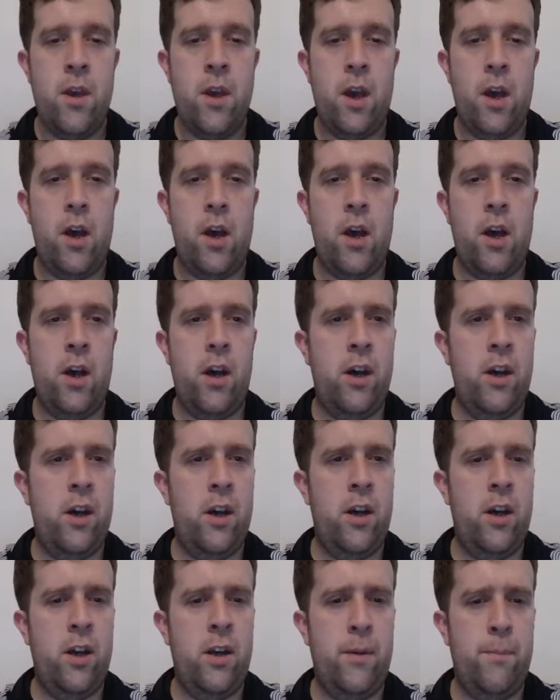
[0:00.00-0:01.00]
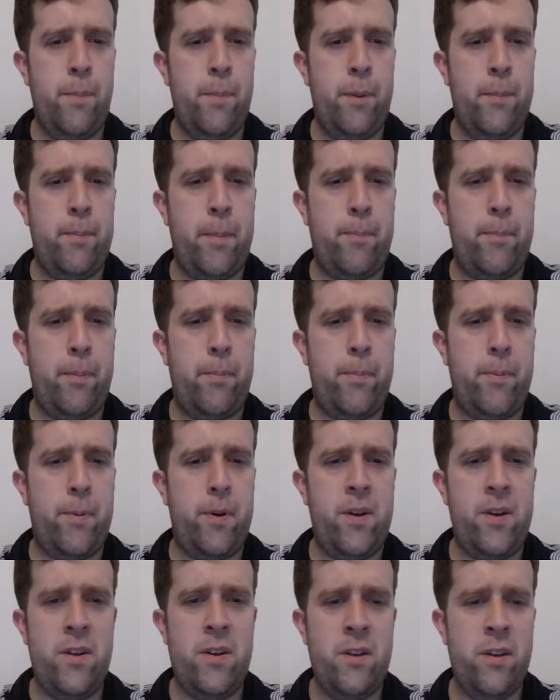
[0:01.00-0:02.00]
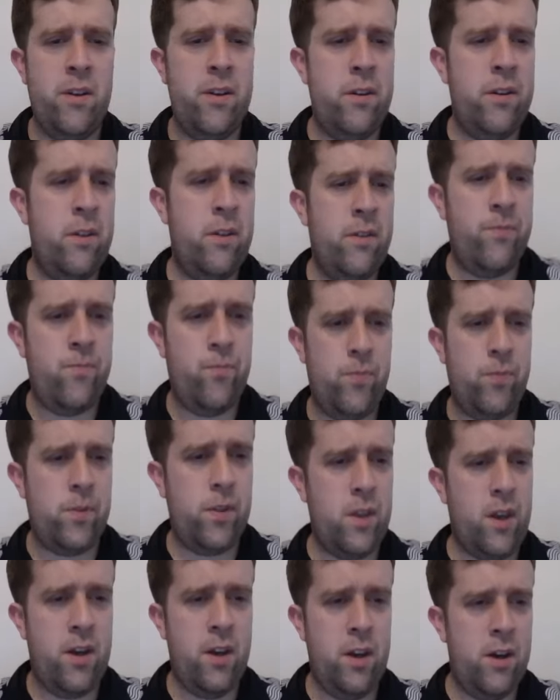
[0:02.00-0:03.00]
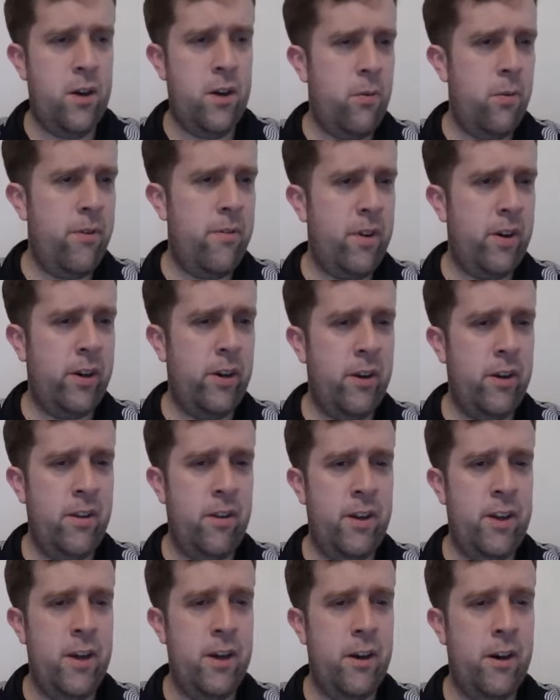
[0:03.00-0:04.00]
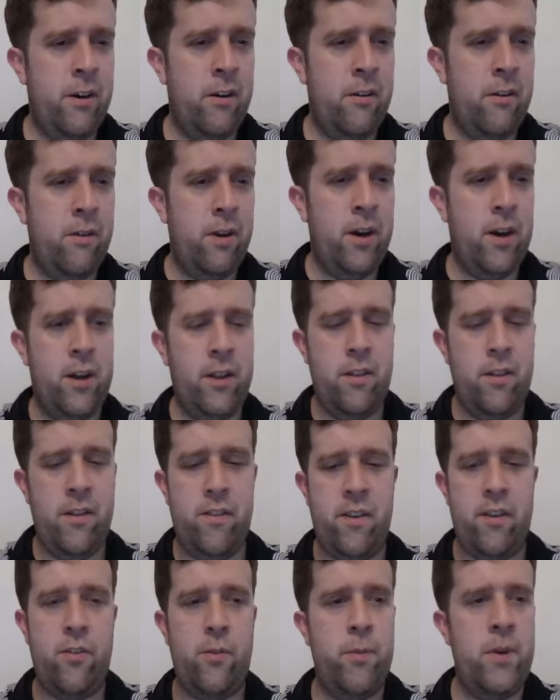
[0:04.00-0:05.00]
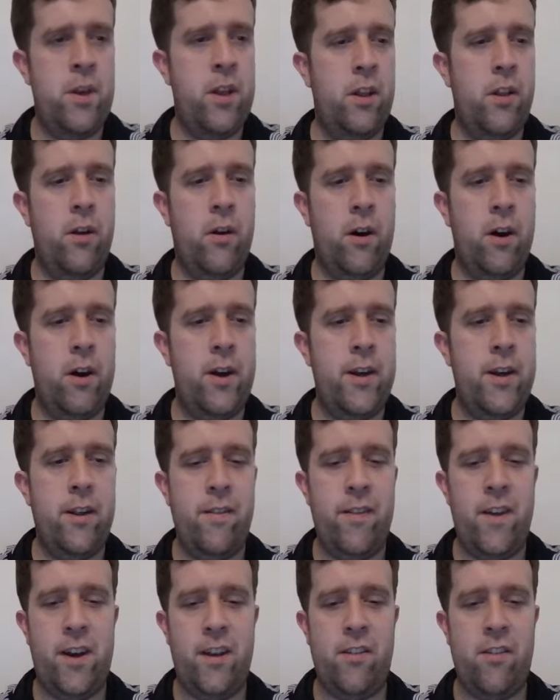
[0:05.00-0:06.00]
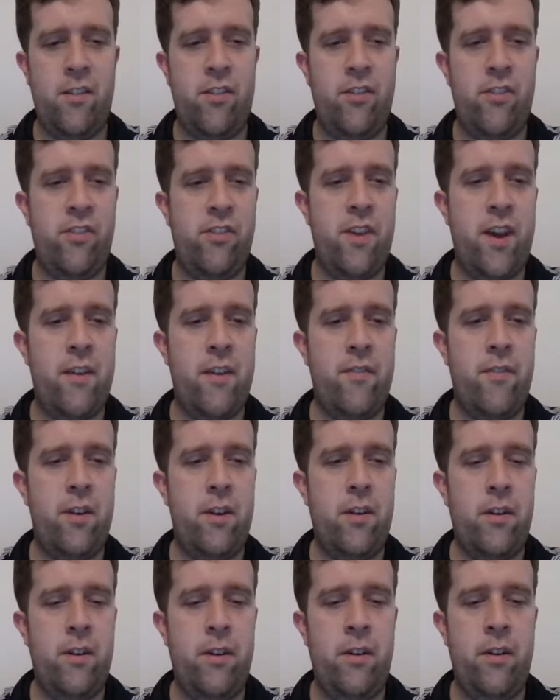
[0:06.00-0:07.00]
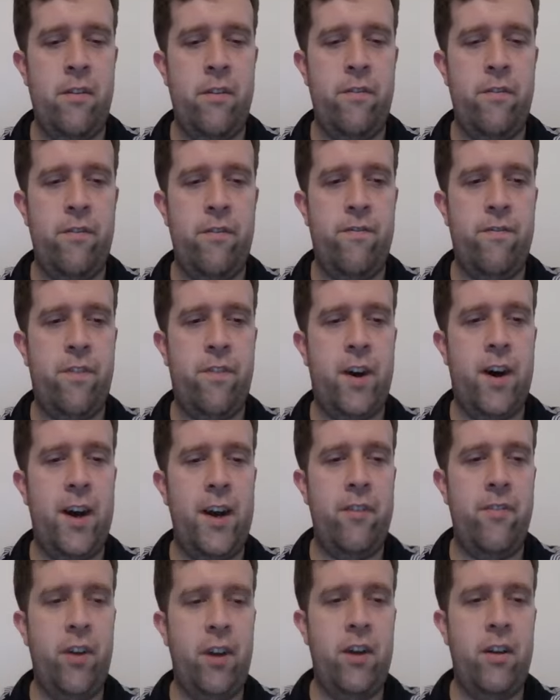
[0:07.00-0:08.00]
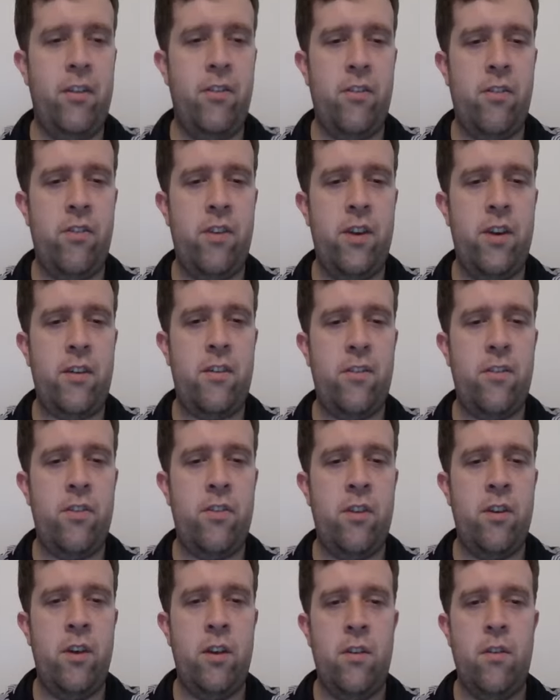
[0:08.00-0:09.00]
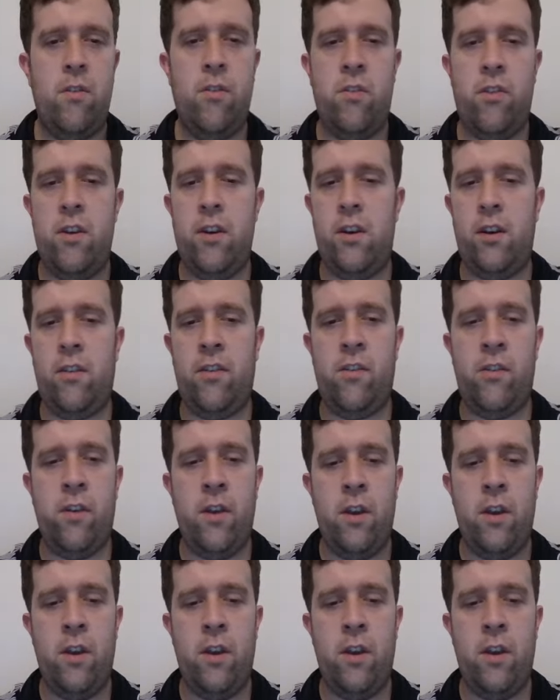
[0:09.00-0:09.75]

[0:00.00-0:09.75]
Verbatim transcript: Uh, ba -ba -ba uh, what have I got here? Uh, this has to be a nine. That's seven, five, and six. Six,